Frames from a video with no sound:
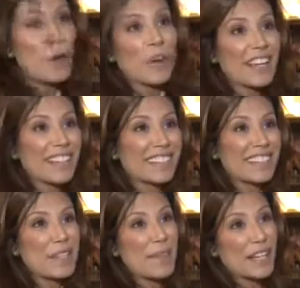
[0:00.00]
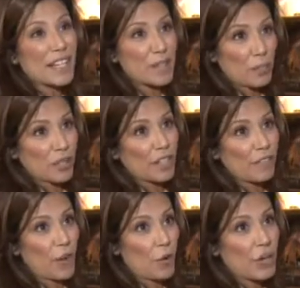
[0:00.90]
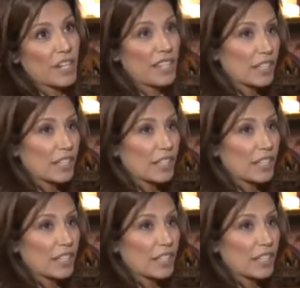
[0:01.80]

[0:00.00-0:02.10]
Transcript: is growing, the belly is pulling forward